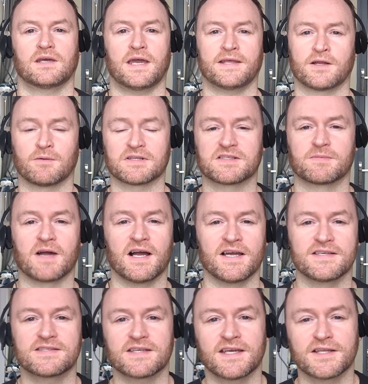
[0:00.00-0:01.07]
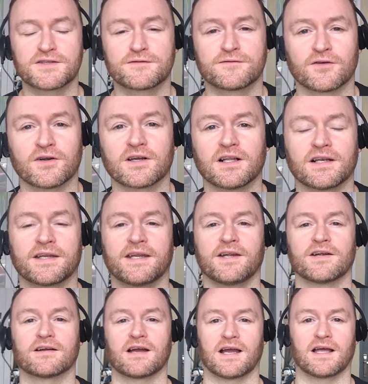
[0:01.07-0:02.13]
Hey there, what's up guys? It's Fergal
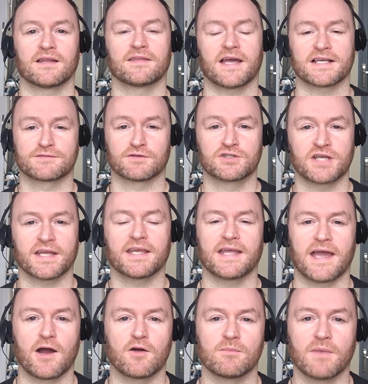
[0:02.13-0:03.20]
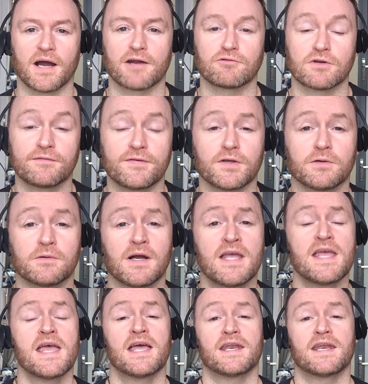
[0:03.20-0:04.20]
here and thanks for checking out my review.